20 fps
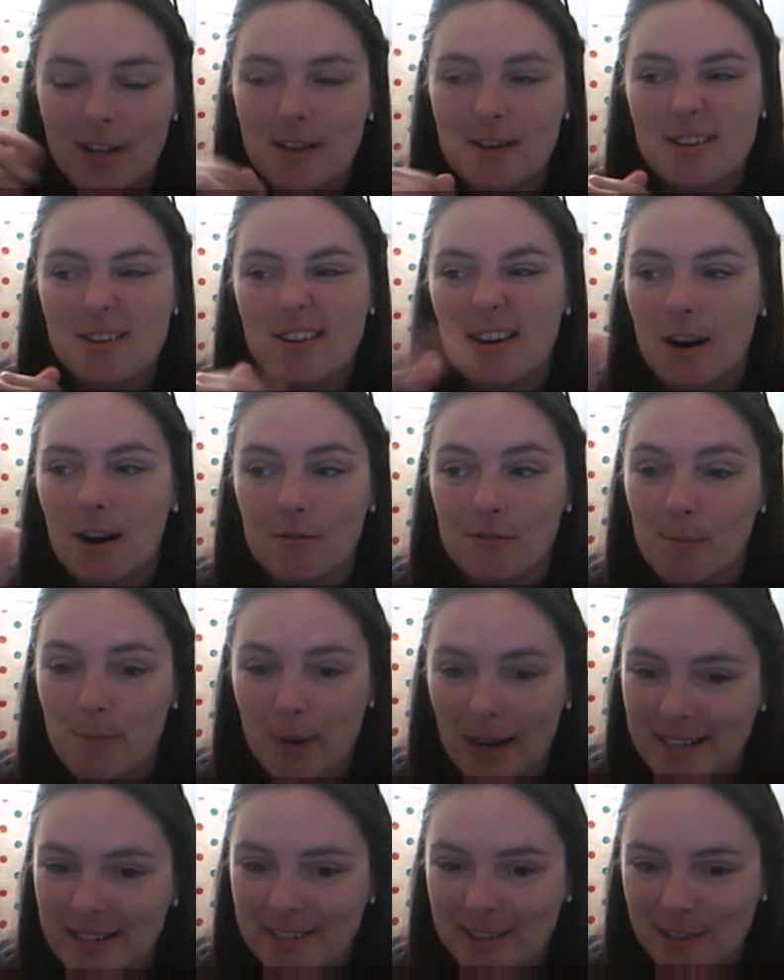I'll
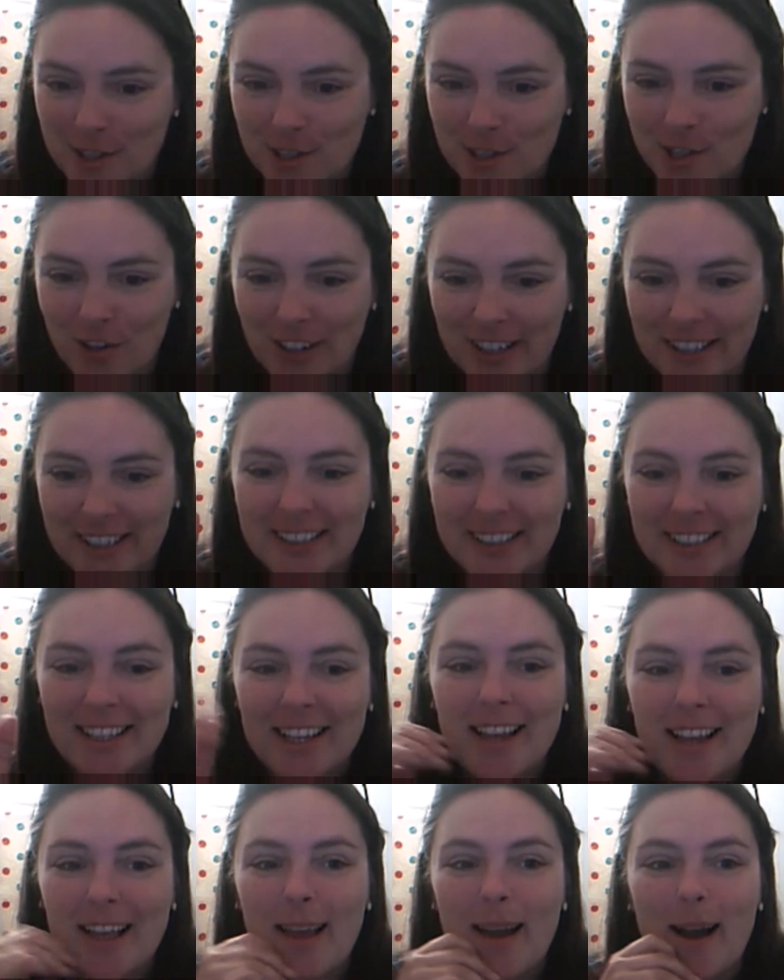replace the screen,
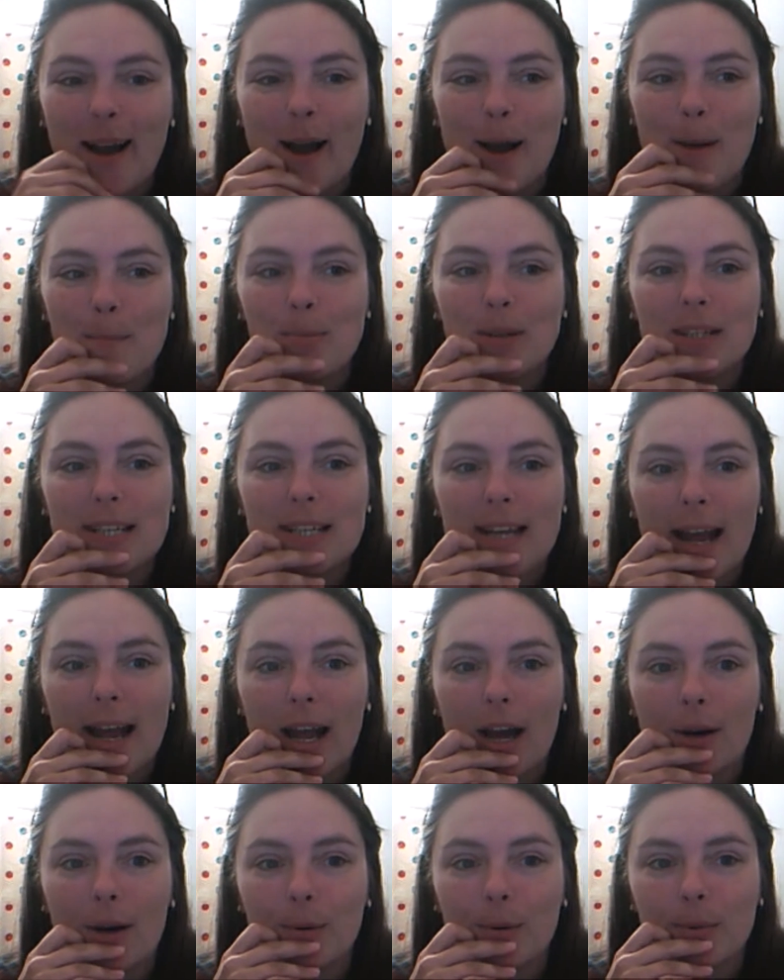but
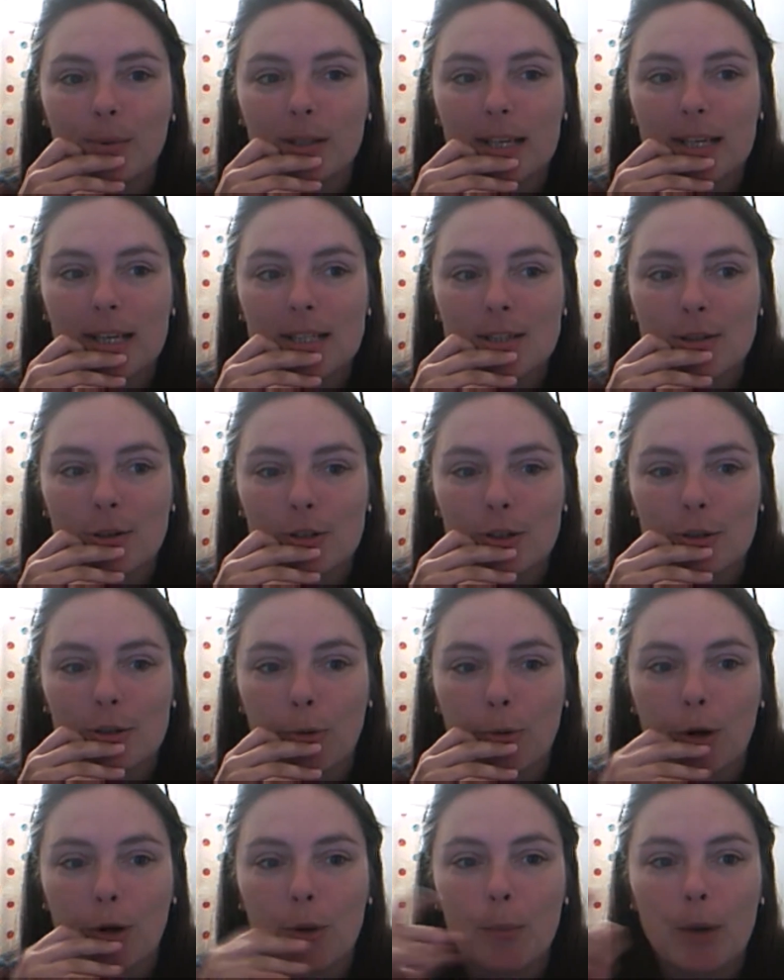now it's got to the
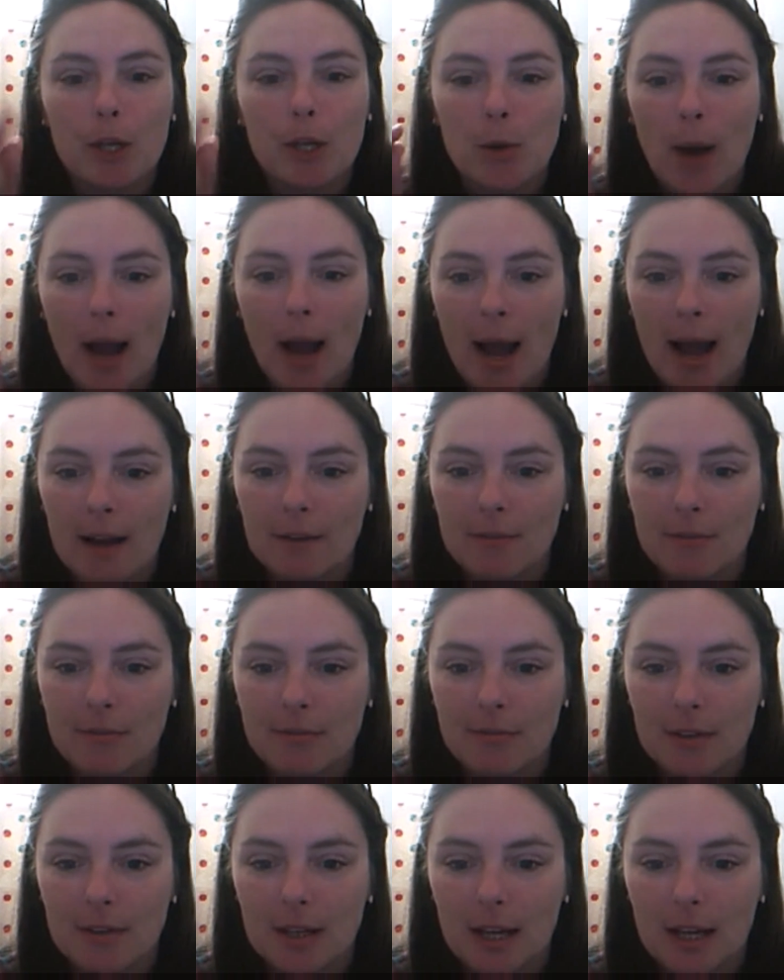point where you have
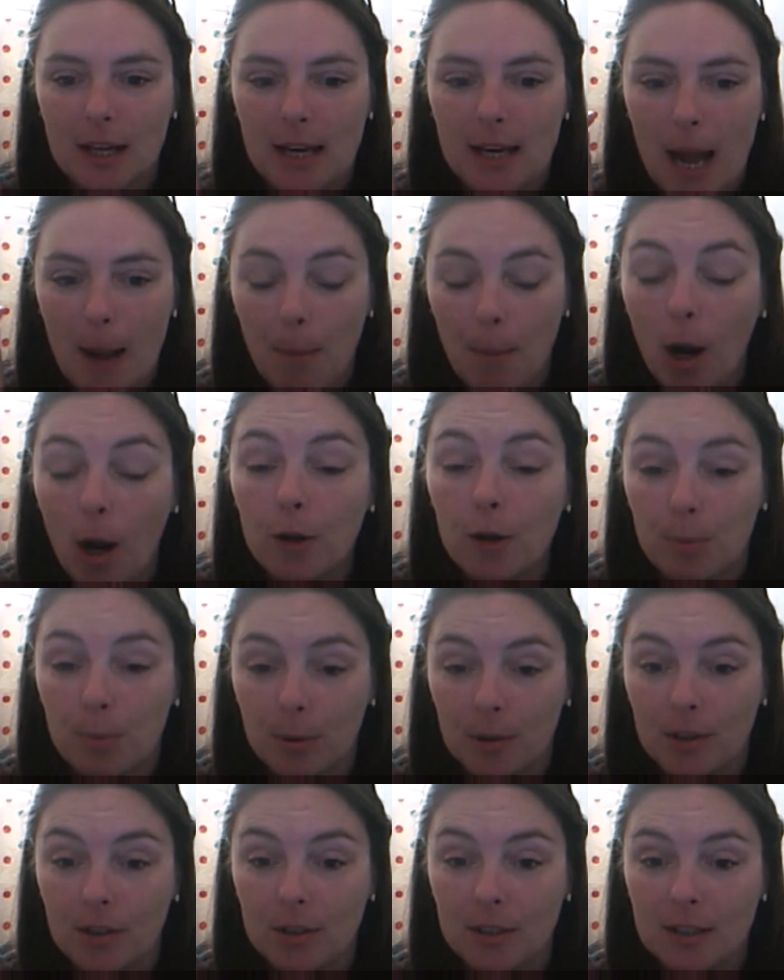an app
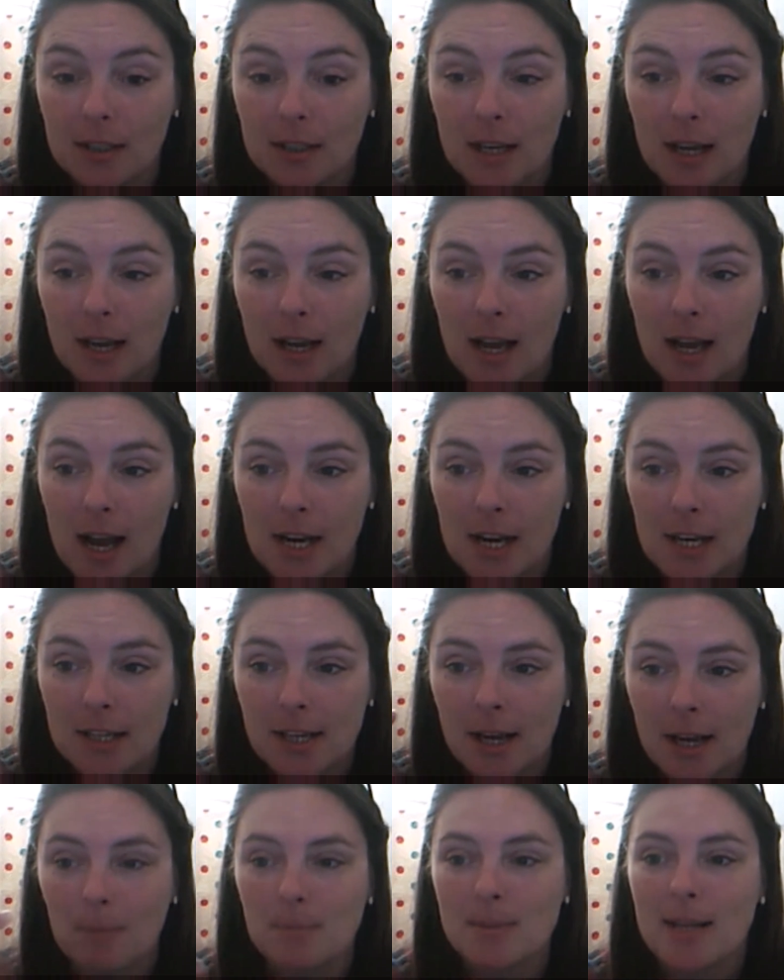open and it
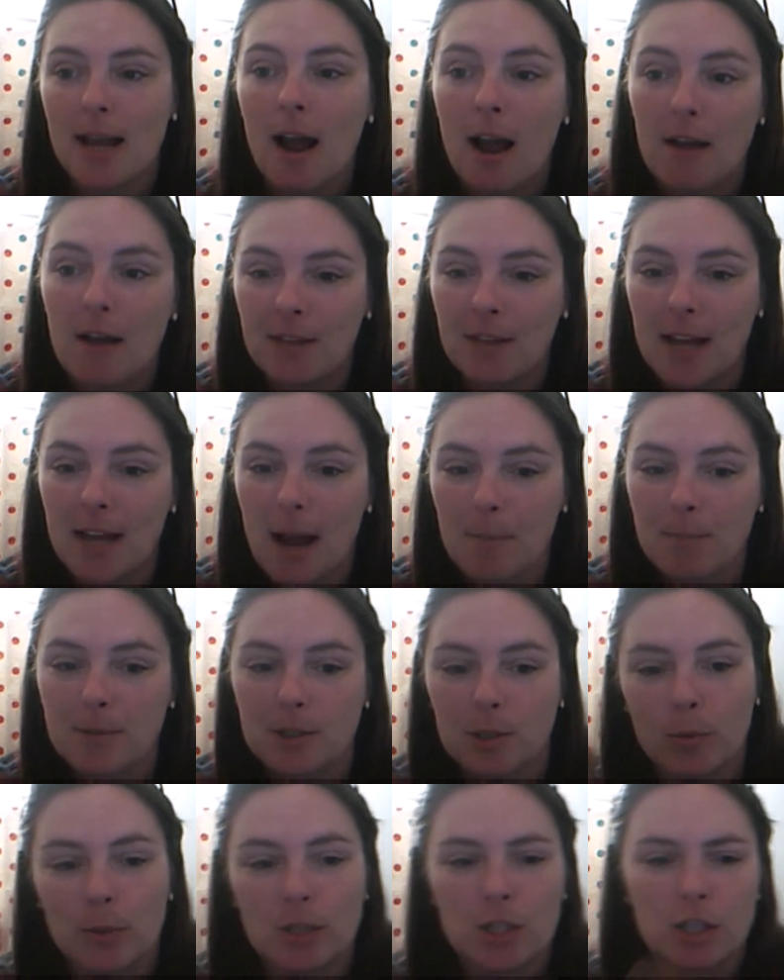comes out of the app and
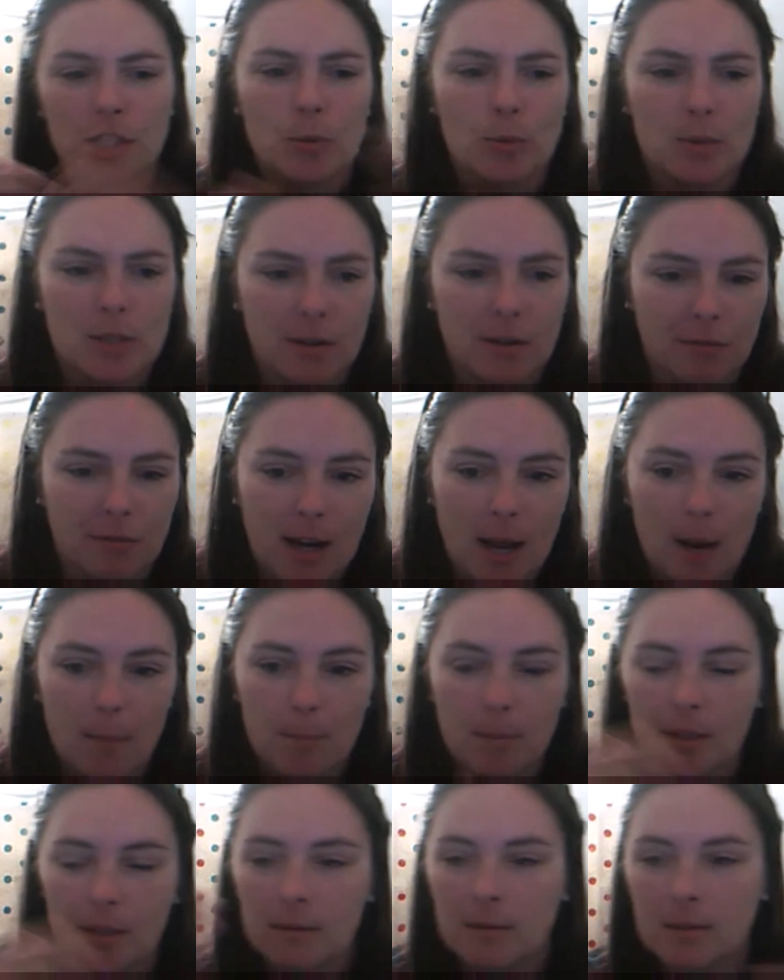switches to a different app,
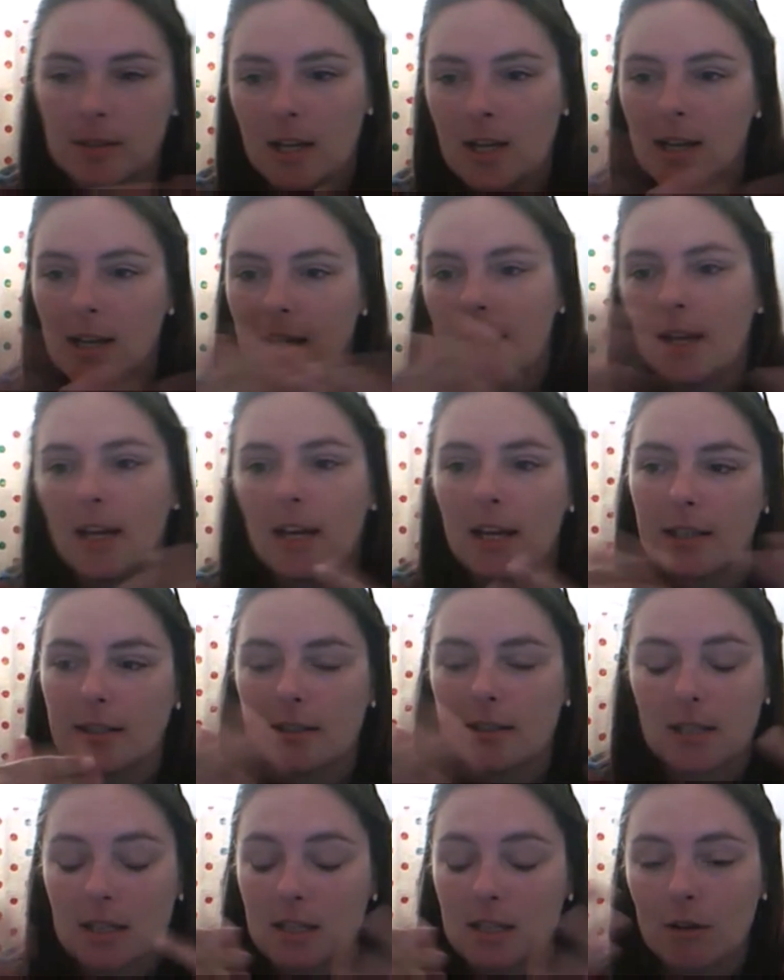and it
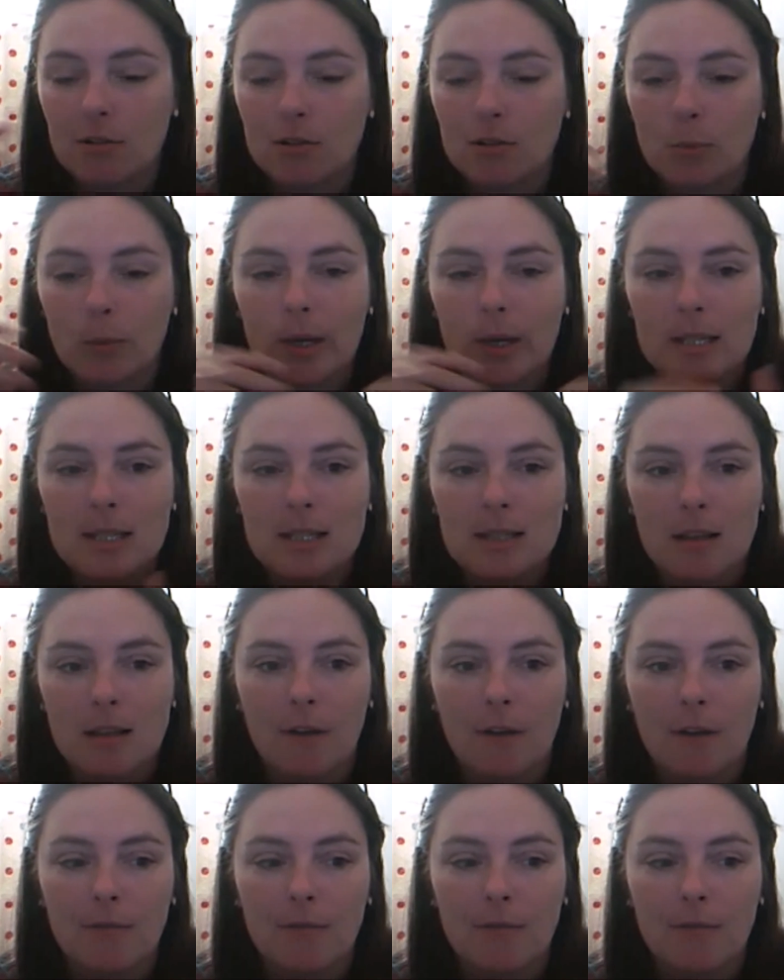does loads of weird stuff.